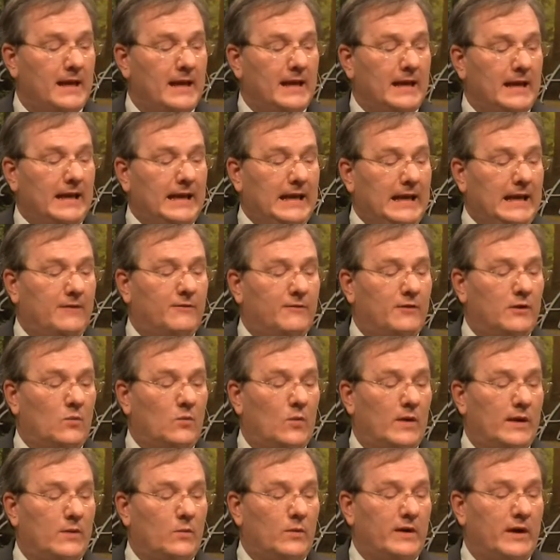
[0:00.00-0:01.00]
Even
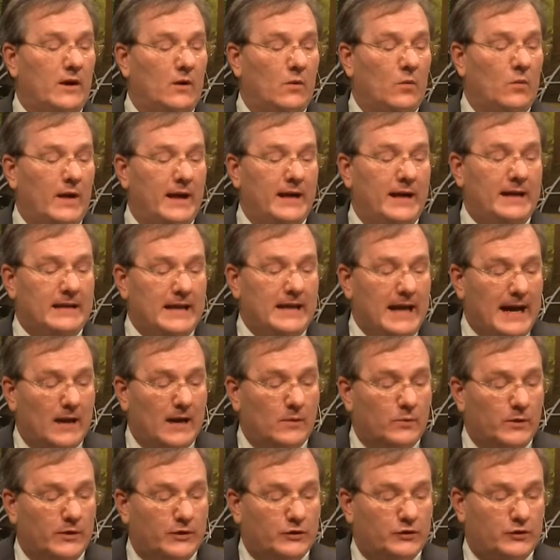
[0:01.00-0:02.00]
when we are weighed
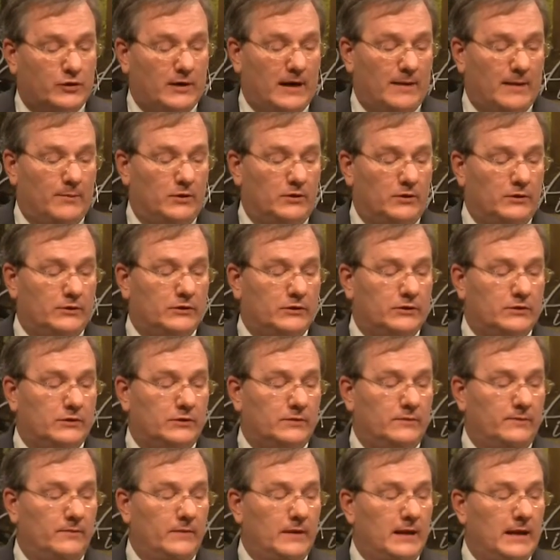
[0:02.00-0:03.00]
down with troubles,
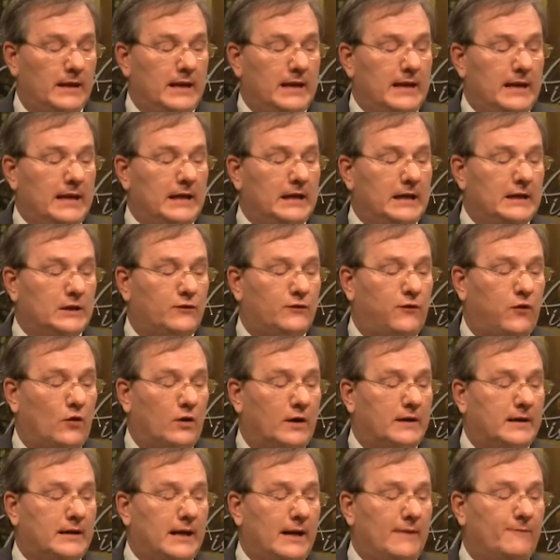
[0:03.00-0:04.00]
it is for
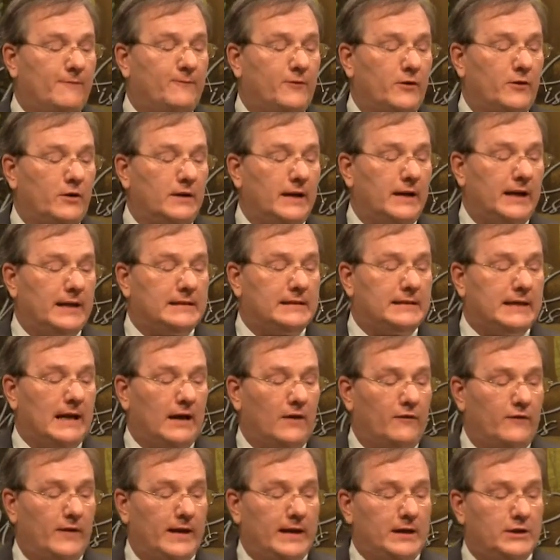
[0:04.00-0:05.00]
comfort and
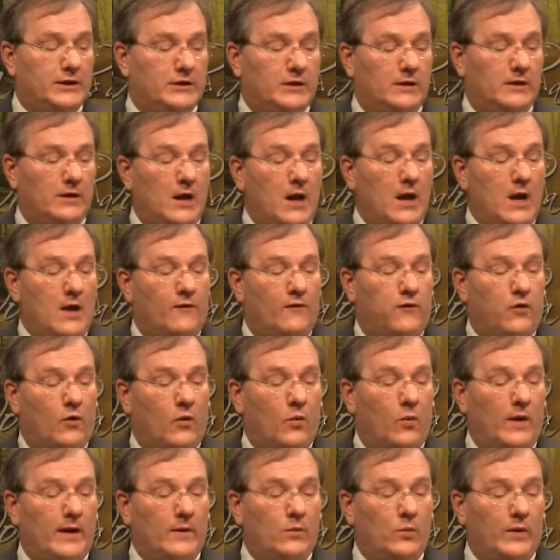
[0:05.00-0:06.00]
salvation. For
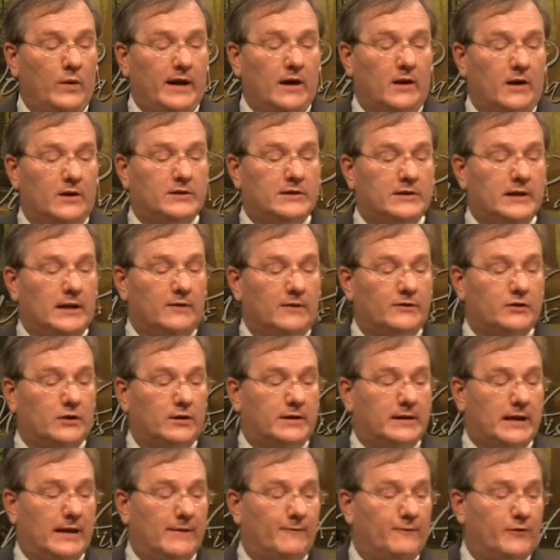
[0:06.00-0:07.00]
when we ourselves are
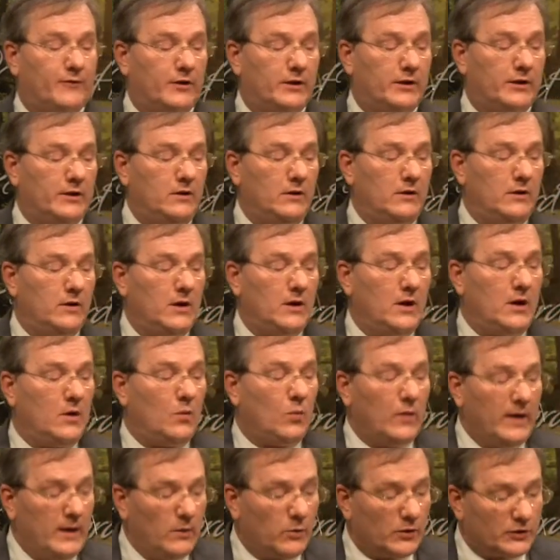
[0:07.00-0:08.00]
comforted,
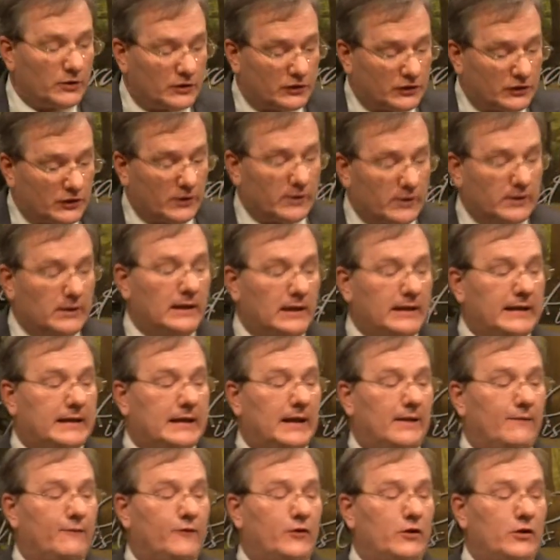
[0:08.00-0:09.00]
we will certainly
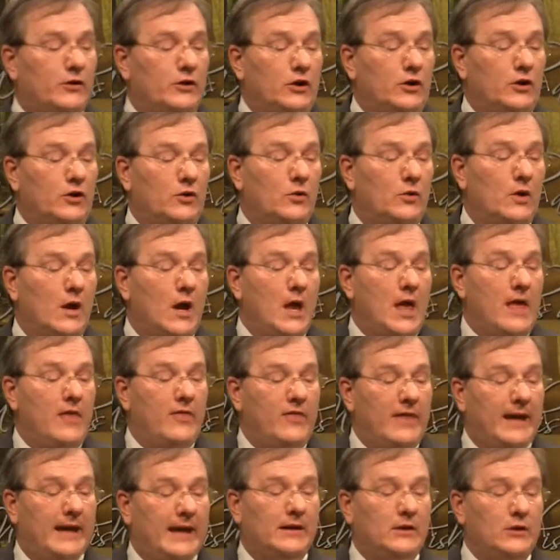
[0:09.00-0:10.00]
comfort you.
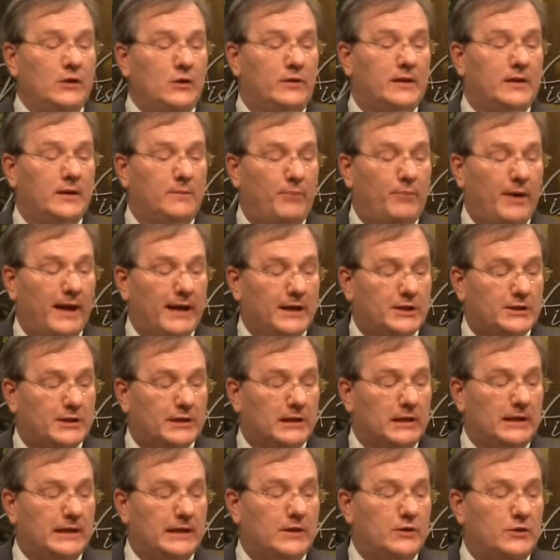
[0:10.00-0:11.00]
Then you can
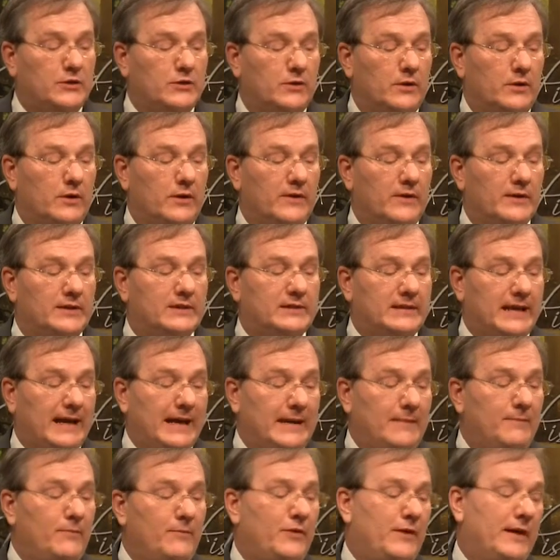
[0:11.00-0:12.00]
patiently endure the
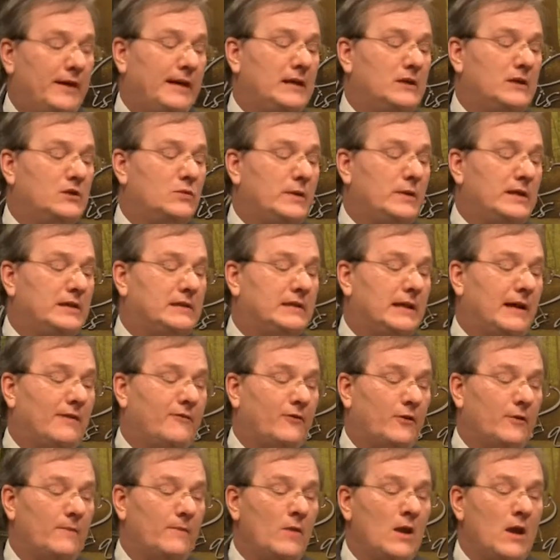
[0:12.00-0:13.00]
same things we
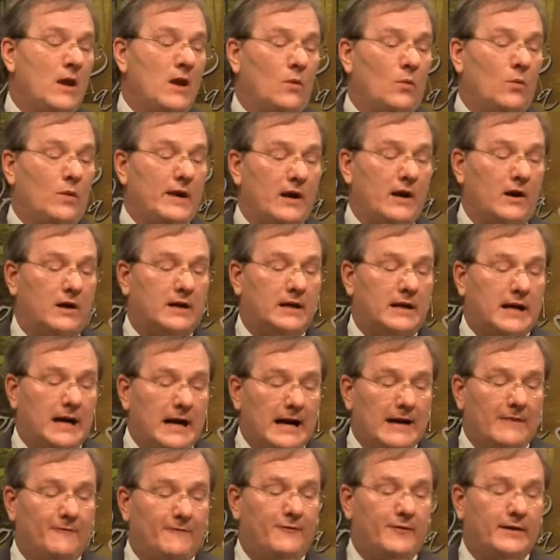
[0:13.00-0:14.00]
suffer. We are
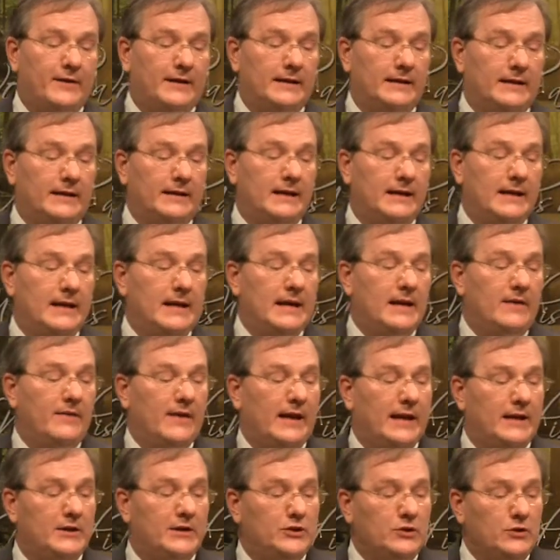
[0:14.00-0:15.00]
confident
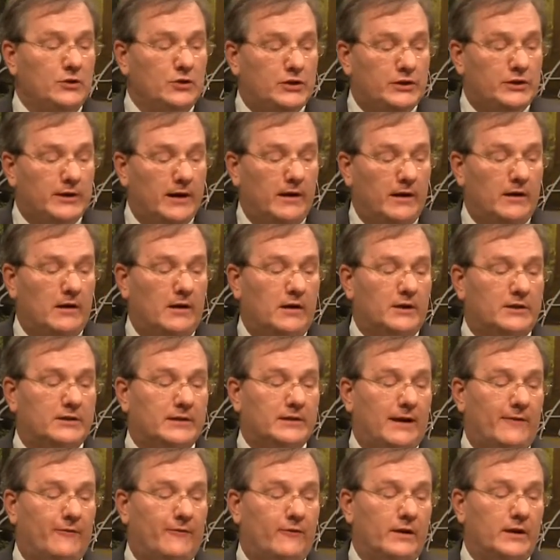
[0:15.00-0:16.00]
that as you share in our
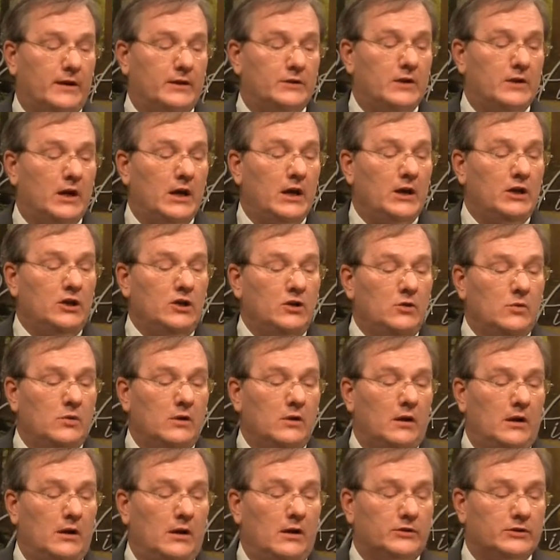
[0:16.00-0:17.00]
sufferings, you
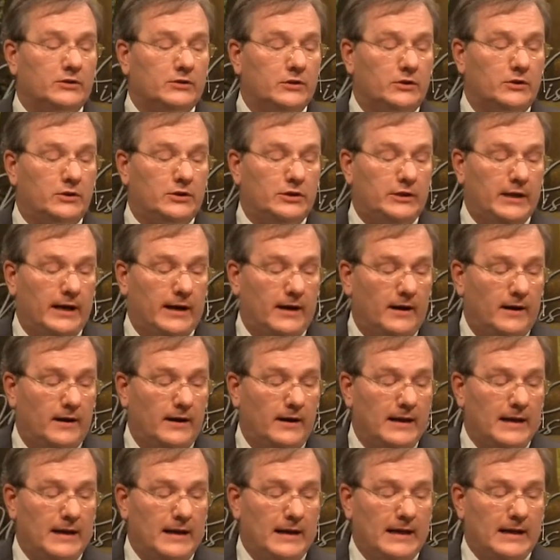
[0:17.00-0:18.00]
will also share
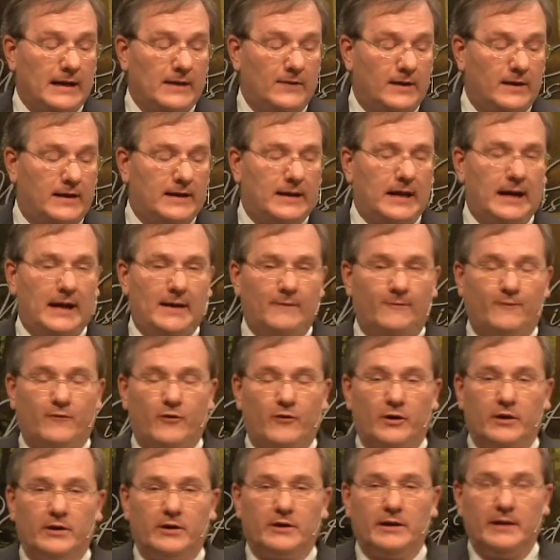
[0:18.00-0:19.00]
in the
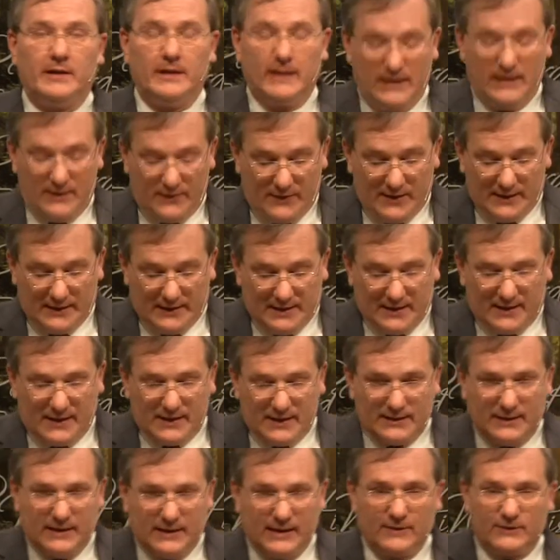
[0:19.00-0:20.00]
comfort that
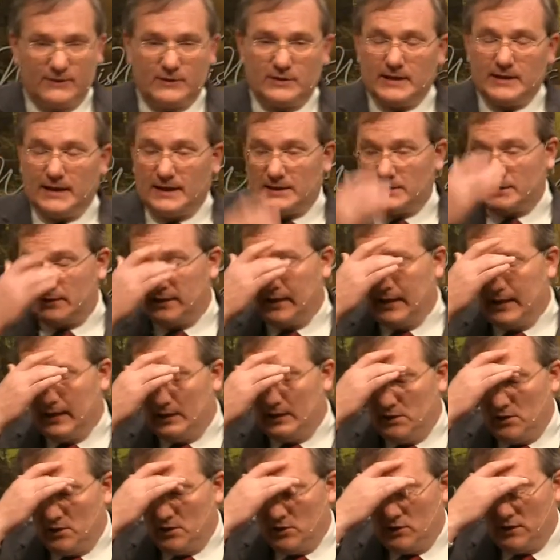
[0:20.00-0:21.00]
God gives us.
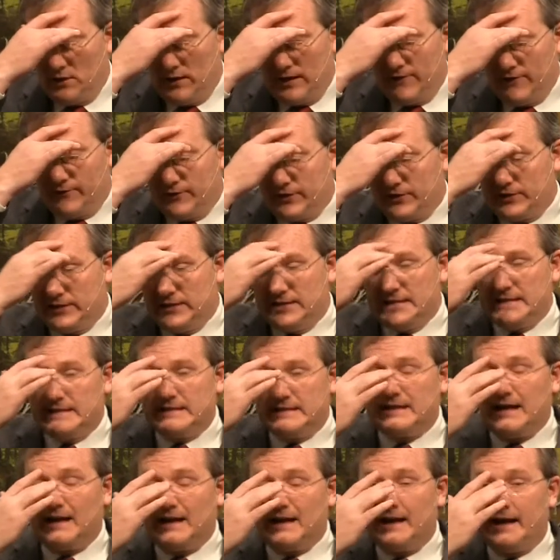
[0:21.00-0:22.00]
You know, love is
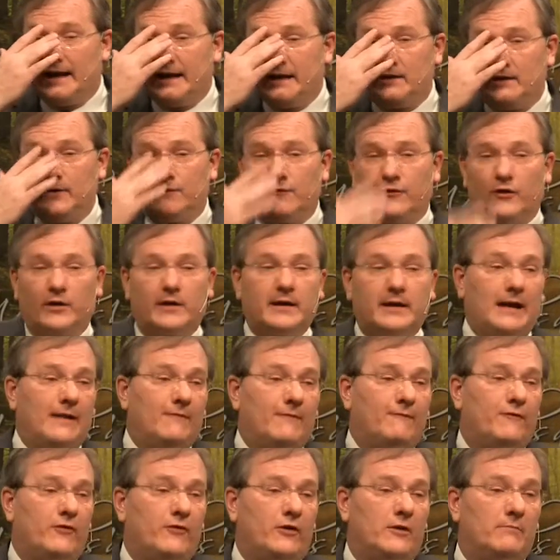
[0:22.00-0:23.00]
designed for
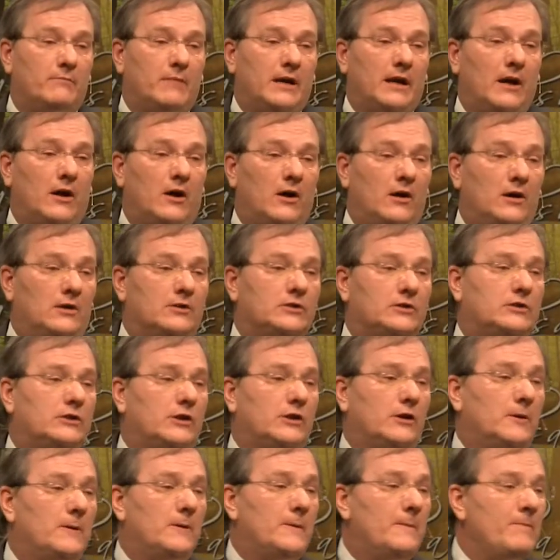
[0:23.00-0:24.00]
comfort, but
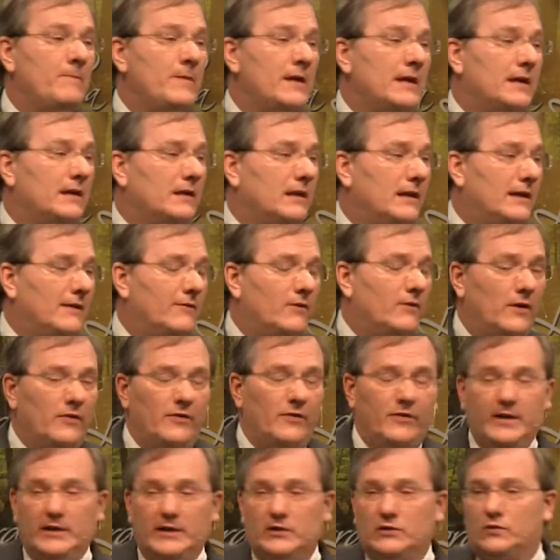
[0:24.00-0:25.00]
also love
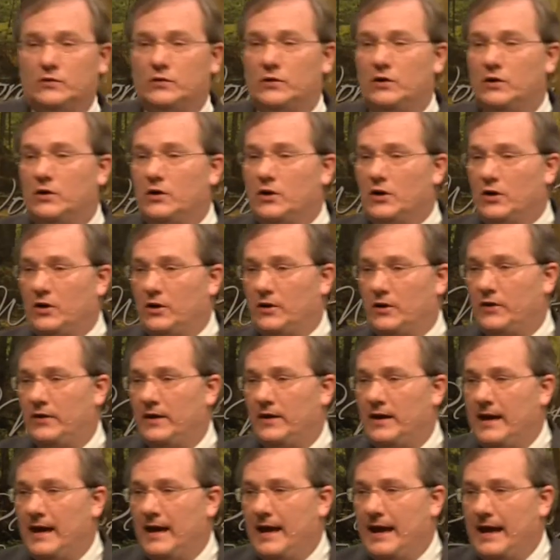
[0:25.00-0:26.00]
on this earth
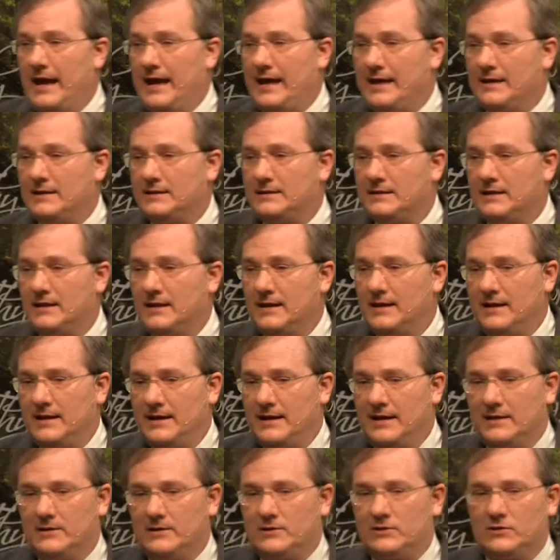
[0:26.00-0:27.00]
has
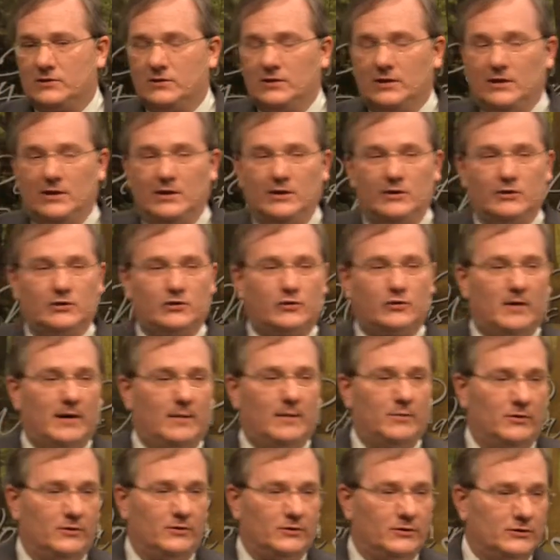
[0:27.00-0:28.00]
its
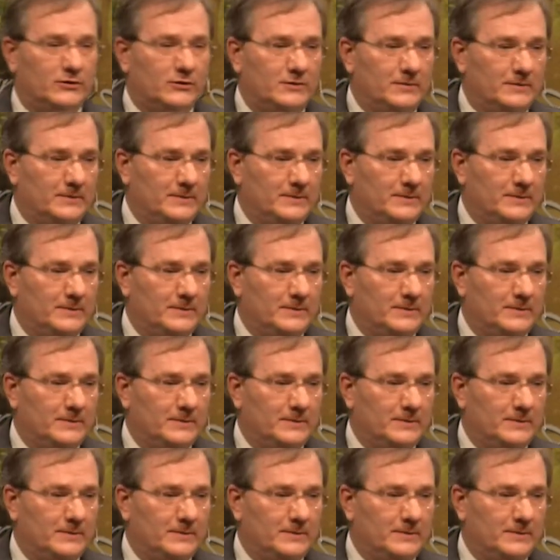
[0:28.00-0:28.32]
troubles.